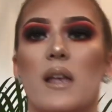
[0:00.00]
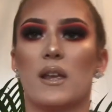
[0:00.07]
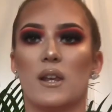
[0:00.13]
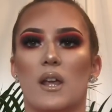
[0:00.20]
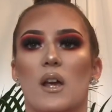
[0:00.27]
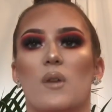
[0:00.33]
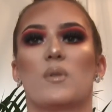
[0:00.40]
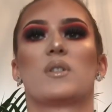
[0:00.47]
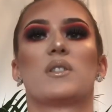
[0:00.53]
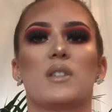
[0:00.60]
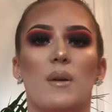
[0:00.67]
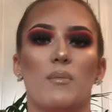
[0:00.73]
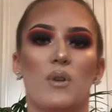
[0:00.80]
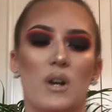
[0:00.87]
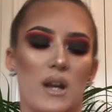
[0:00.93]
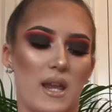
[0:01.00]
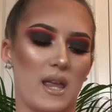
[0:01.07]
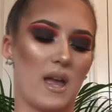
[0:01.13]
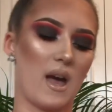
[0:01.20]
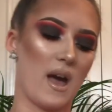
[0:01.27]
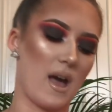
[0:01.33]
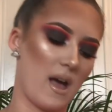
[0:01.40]
you know,
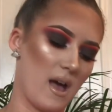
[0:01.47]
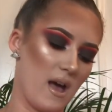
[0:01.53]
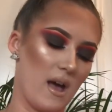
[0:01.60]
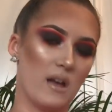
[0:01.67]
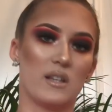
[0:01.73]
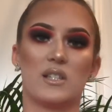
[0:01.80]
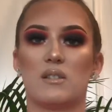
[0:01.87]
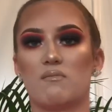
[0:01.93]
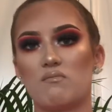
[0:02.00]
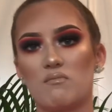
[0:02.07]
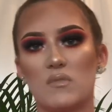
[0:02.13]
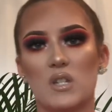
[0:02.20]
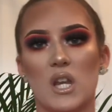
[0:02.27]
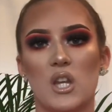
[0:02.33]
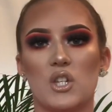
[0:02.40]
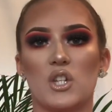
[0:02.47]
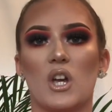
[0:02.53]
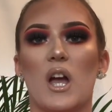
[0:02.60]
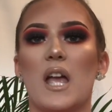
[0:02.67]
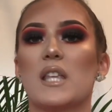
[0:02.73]
summery t-shirt.